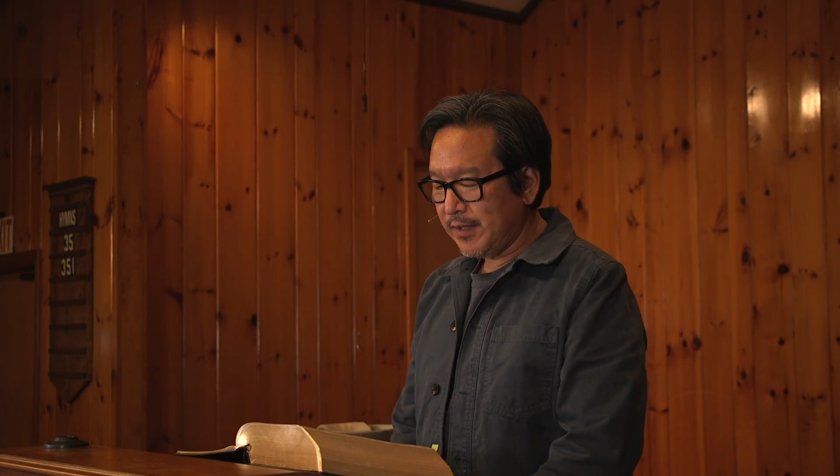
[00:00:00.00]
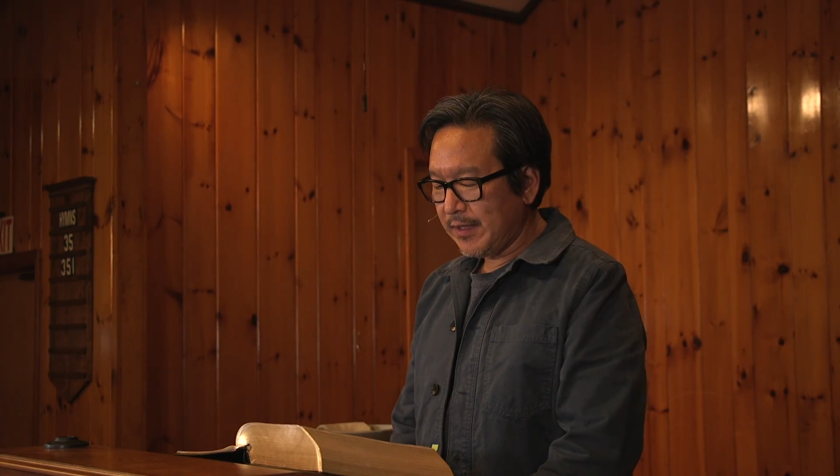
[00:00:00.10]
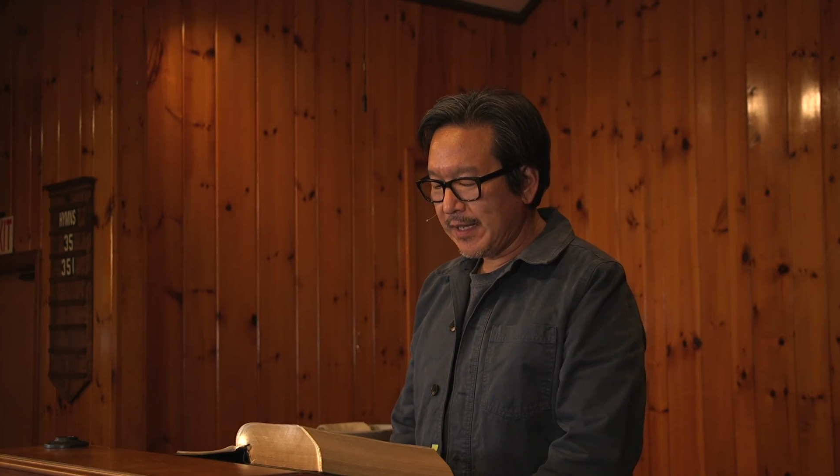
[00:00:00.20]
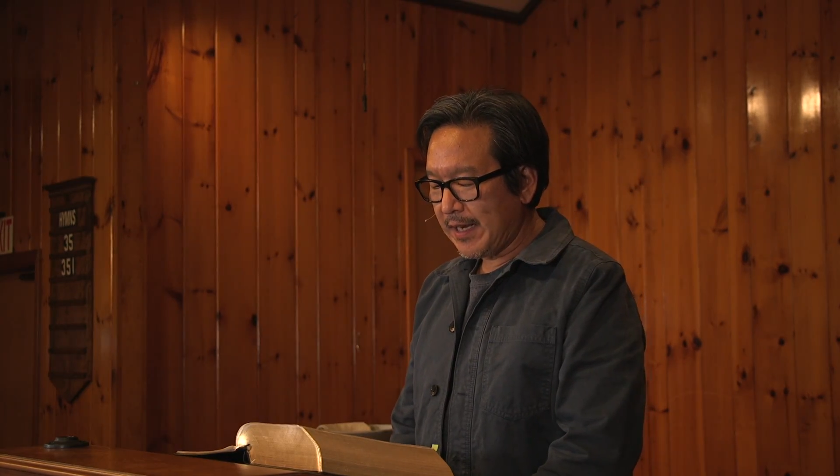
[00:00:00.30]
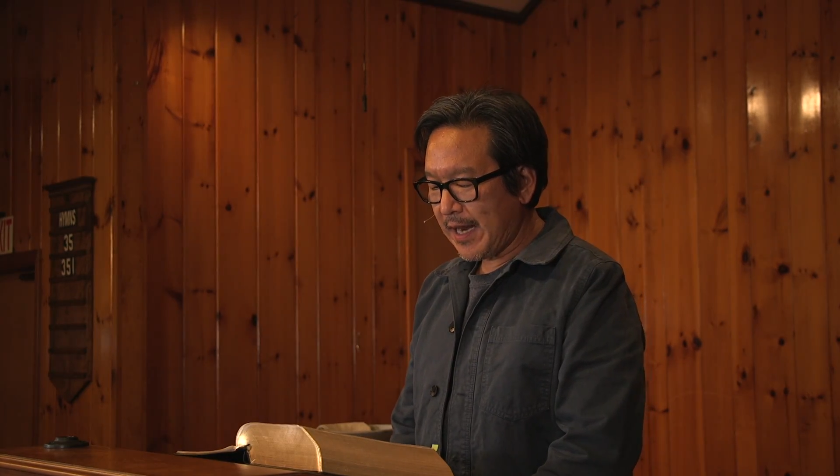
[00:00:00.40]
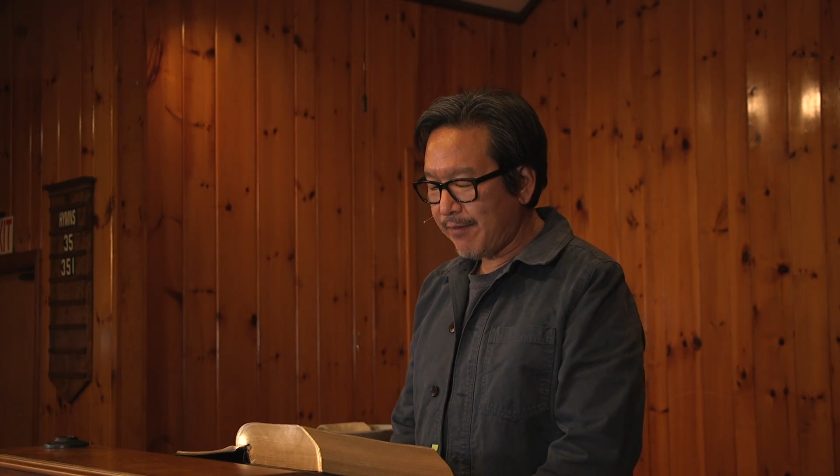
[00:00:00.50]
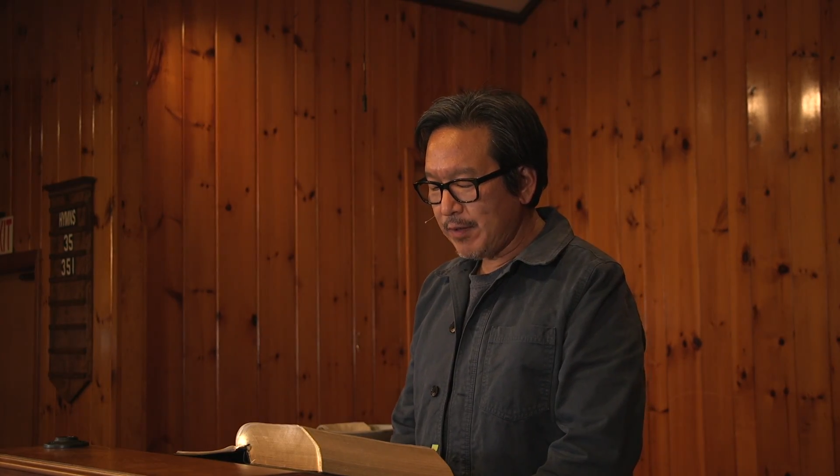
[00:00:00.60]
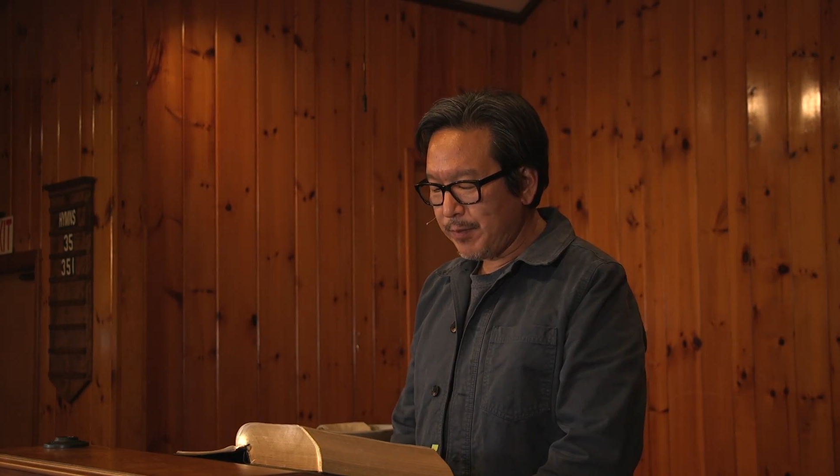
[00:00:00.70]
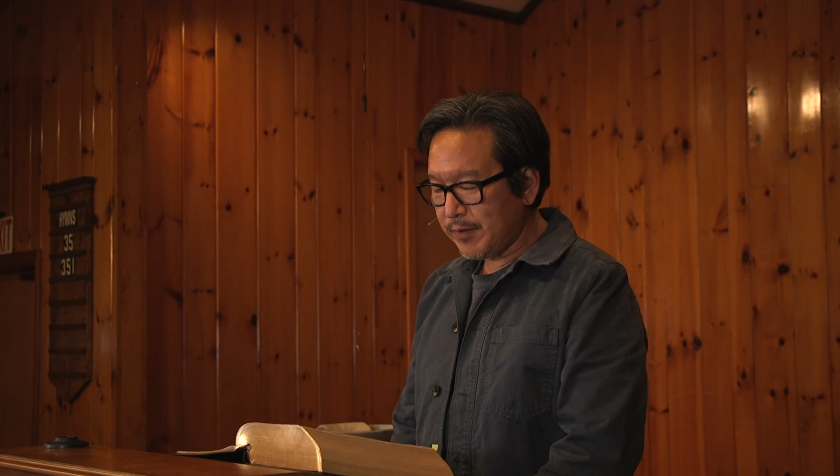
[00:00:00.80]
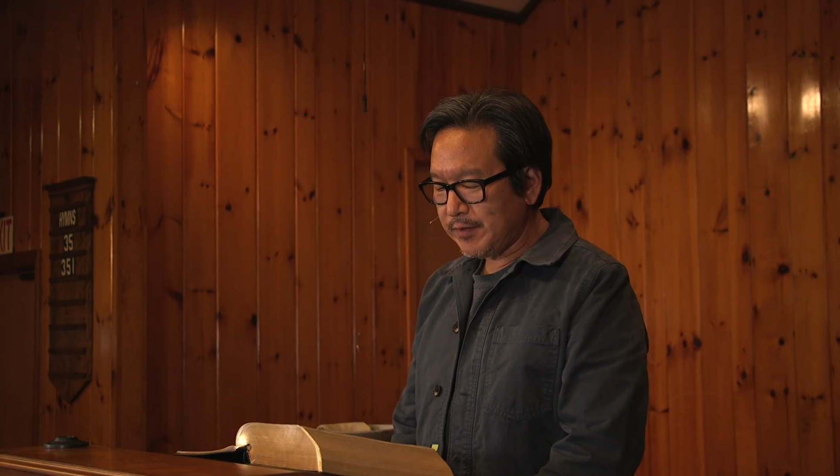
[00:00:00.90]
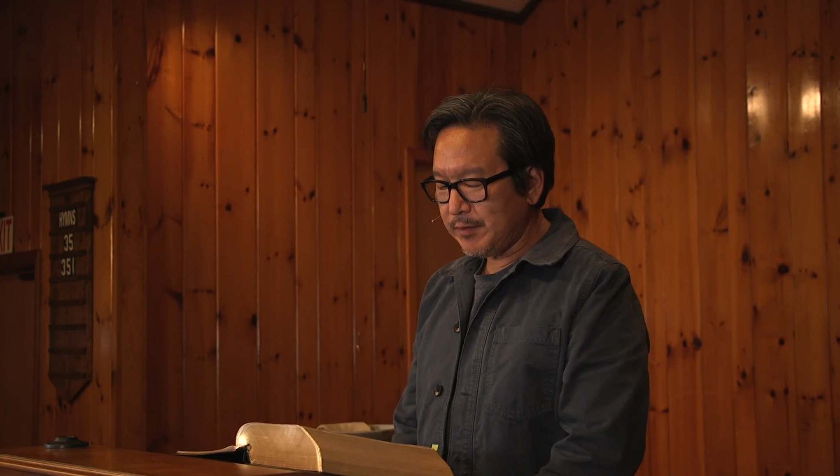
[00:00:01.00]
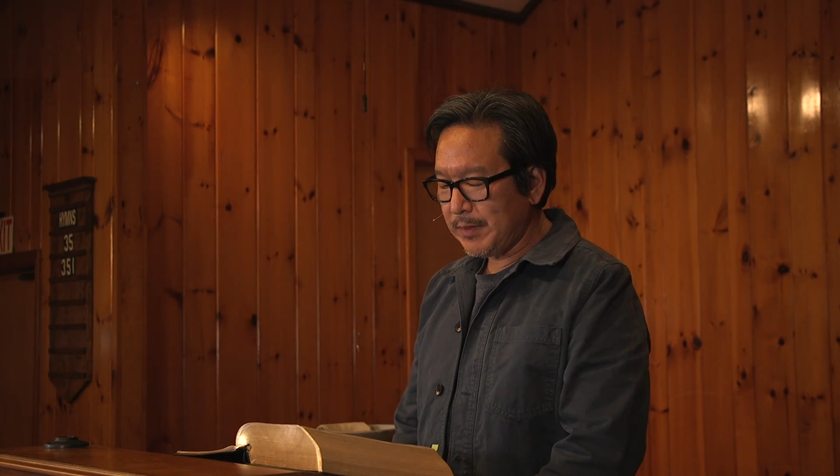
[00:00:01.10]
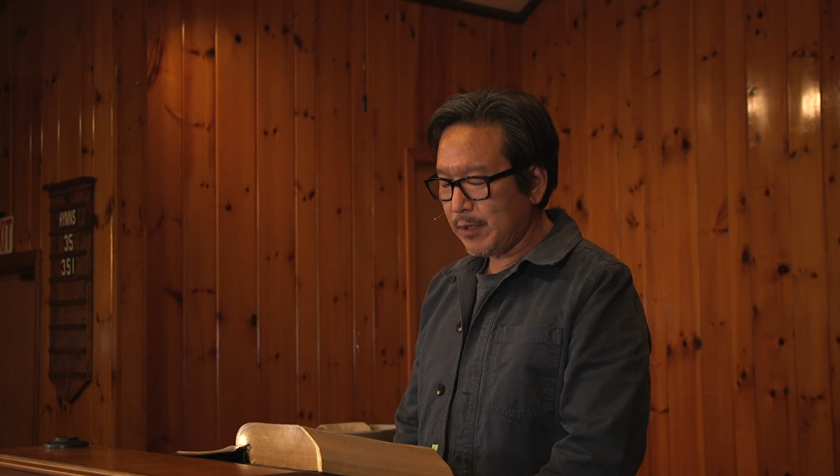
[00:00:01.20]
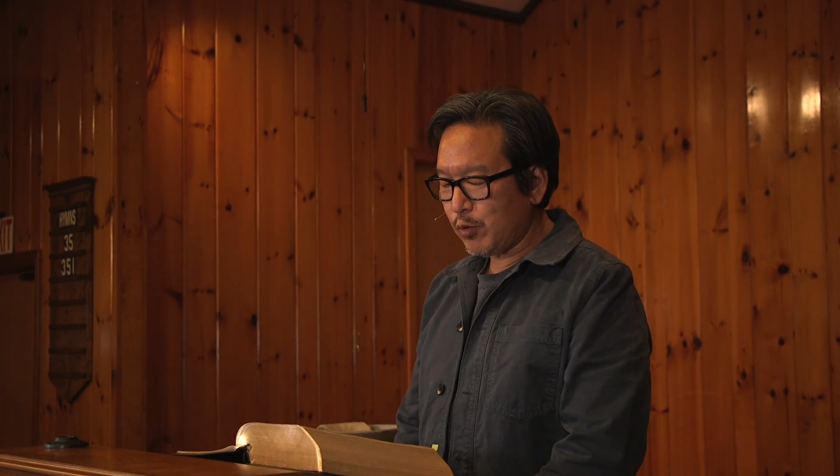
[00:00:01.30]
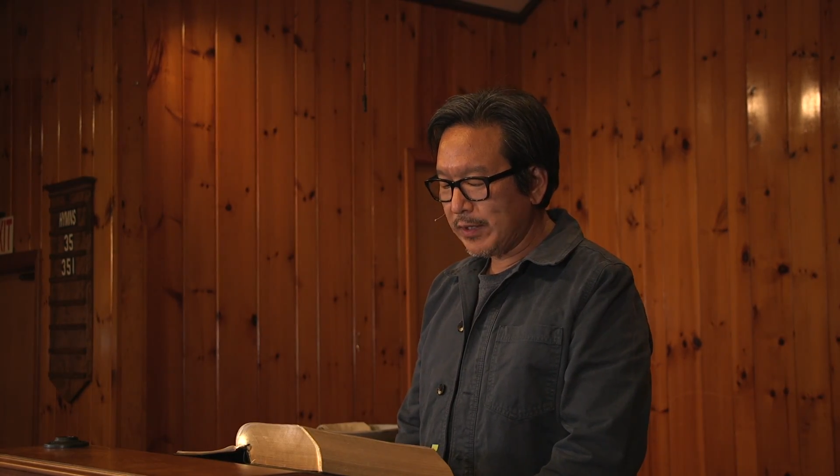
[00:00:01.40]
let every person be
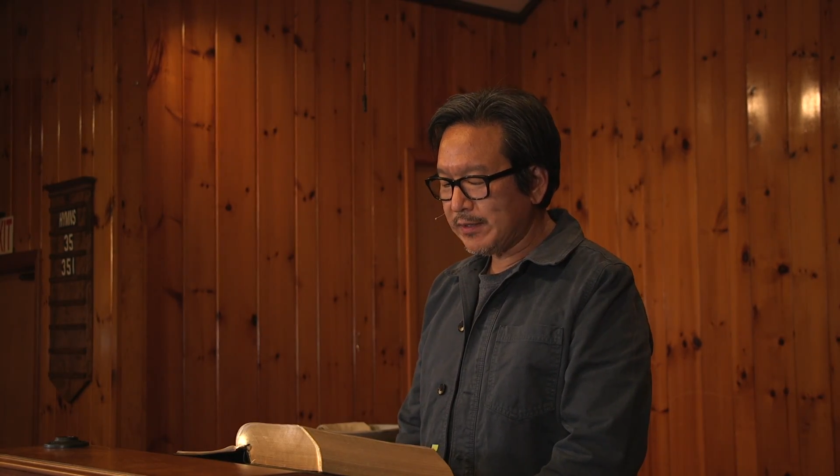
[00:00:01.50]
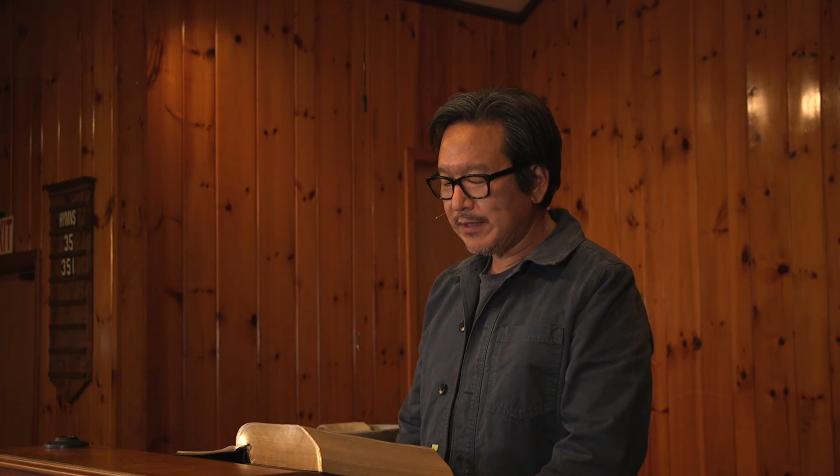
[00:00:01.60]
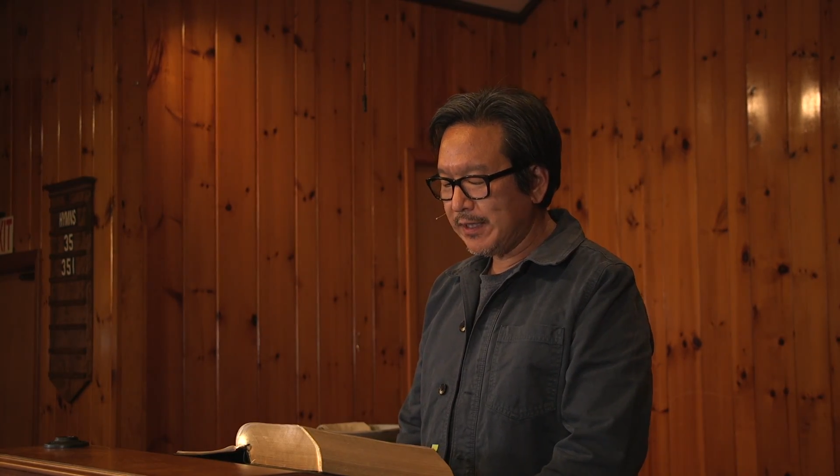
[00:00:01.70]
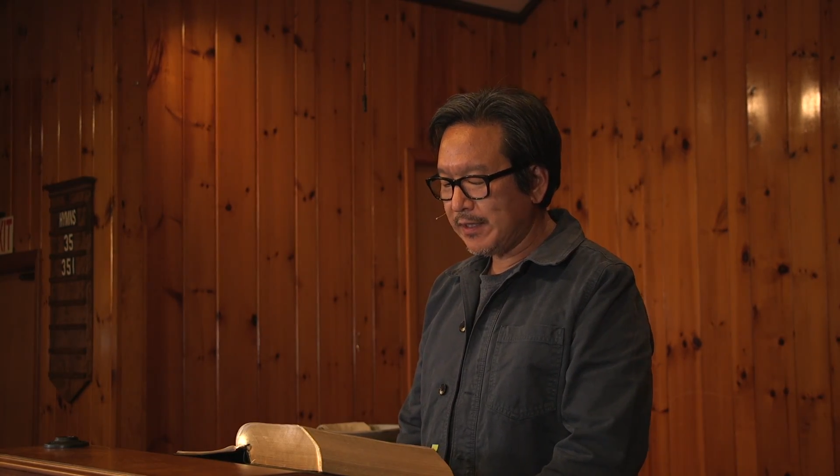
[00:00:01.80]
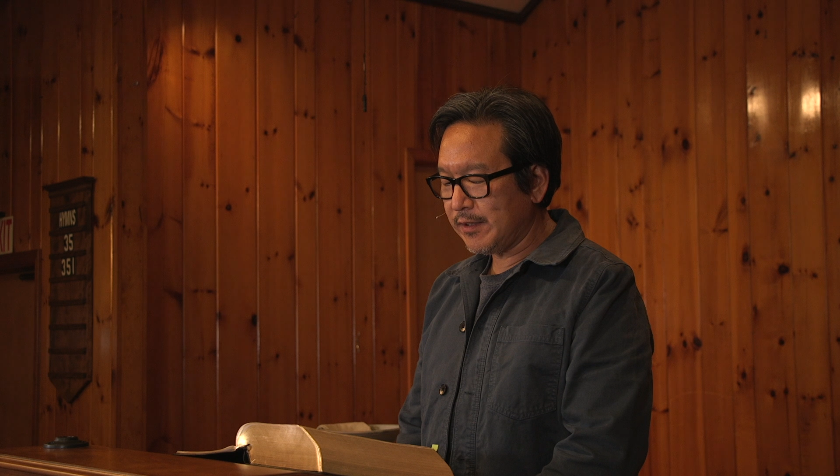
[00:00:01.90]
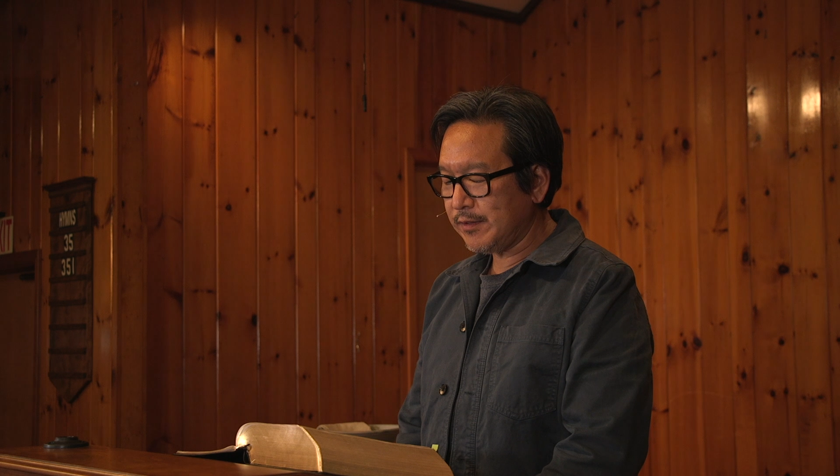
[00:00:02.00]
quick to hear,